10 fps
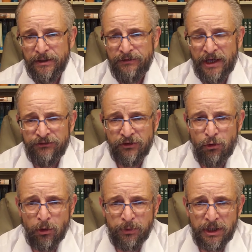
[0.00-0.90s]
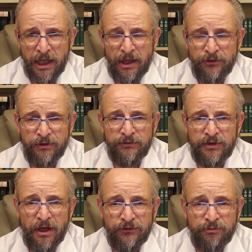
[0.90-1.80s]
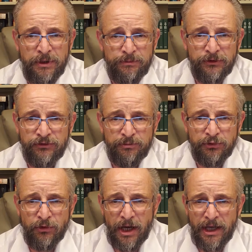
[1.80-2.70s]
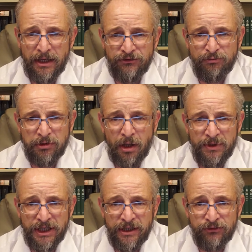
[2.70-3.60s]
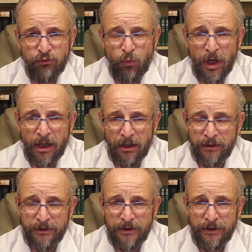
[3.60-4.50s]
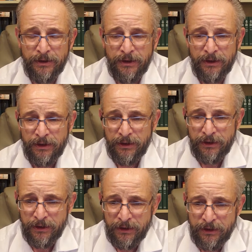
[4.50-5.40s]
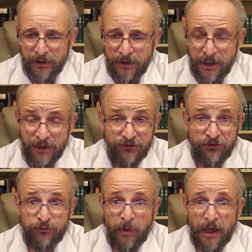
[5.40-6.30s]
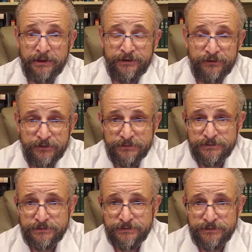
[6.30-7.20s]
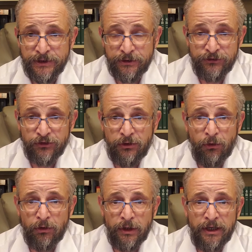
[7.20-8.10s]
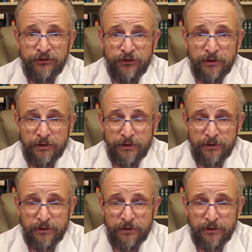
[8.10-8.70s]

and that is the corporate gathering of God's people to pray, has plummeted as well. And I suspect there is a correlation.